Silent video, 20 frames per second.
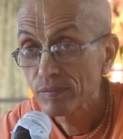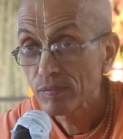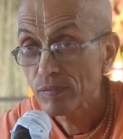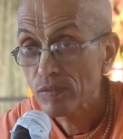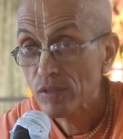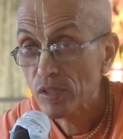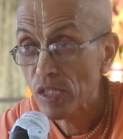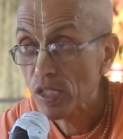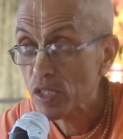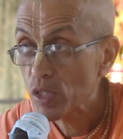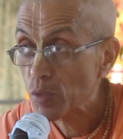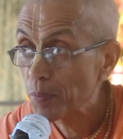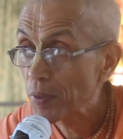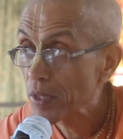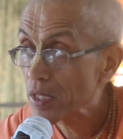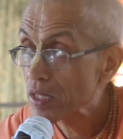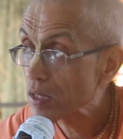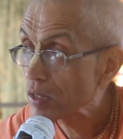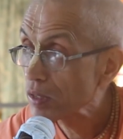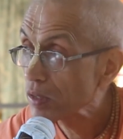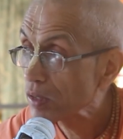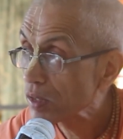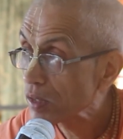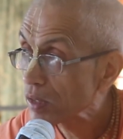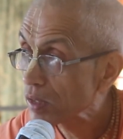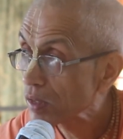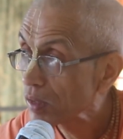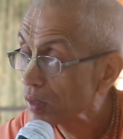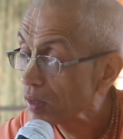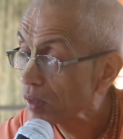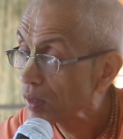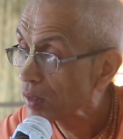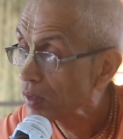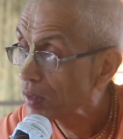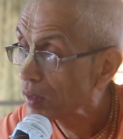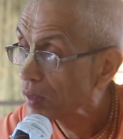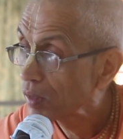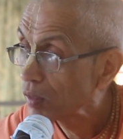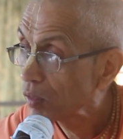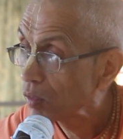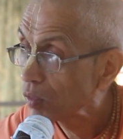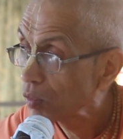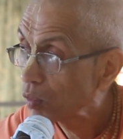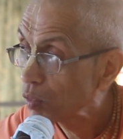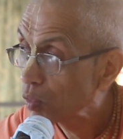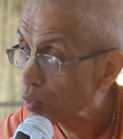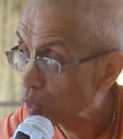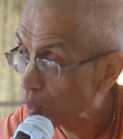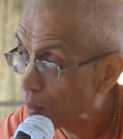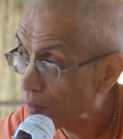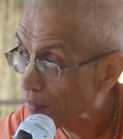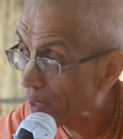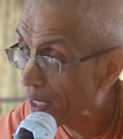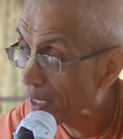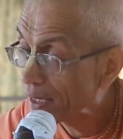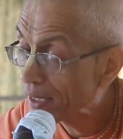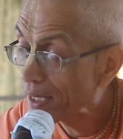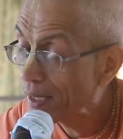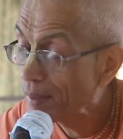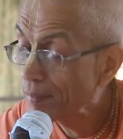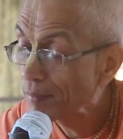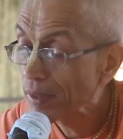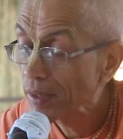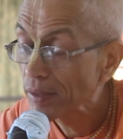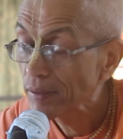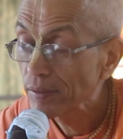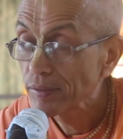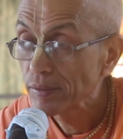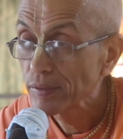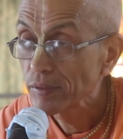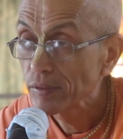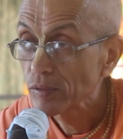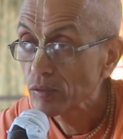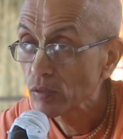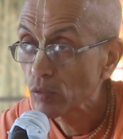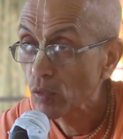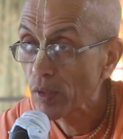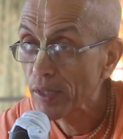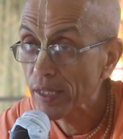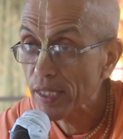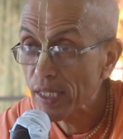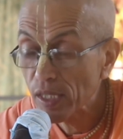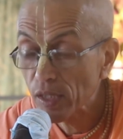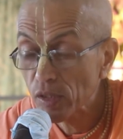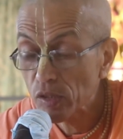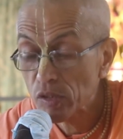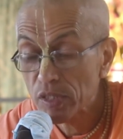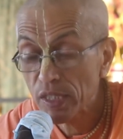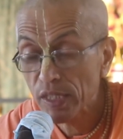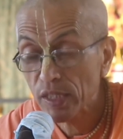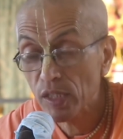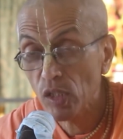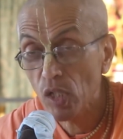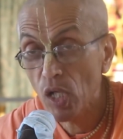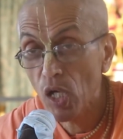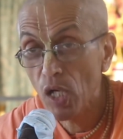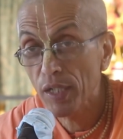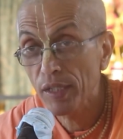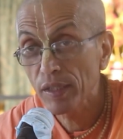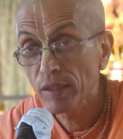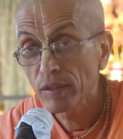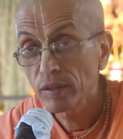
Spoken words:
Such persons who should be welcomed, who are eager to see the Lord,